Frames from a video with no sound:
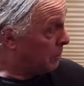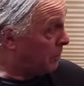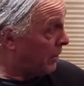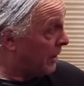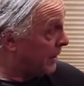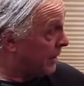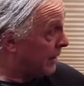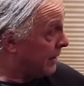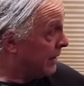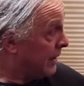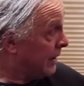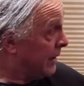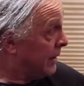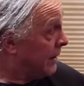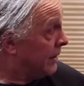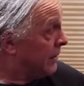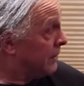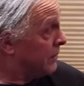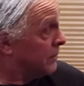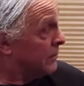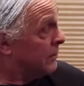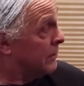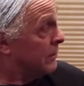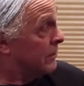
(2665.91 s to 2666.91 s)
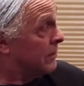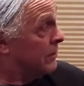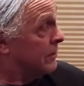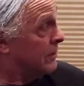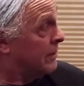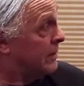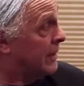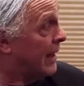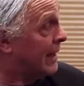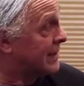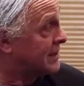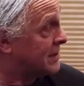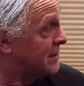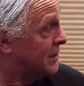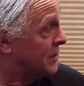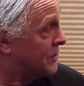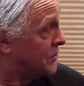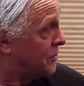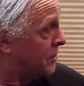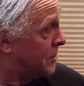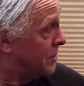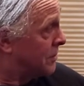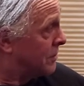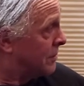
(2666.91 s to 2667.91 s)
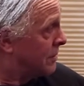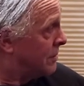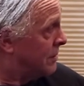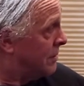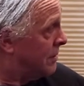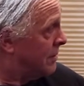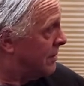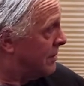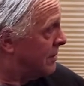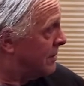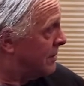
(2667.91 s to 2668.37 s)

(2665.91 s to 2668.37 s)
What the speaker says: But that's the truth.